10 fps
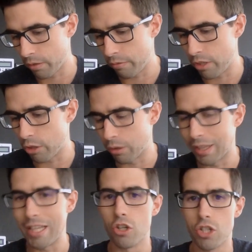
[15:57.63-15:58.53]

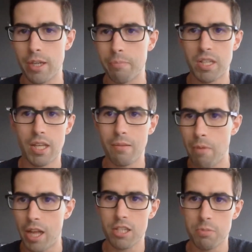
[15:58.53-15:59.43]
Leadership team,
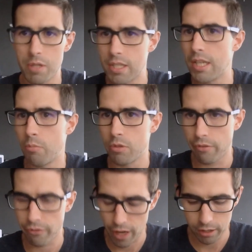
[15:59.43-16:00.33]
management team was
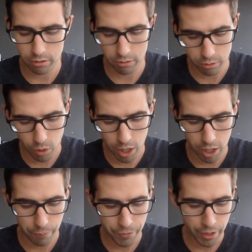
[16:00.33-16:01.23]
a factor as
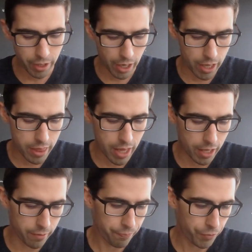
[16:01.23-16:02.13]
well. And
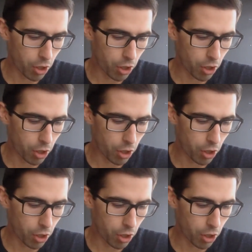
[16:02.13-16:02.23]
then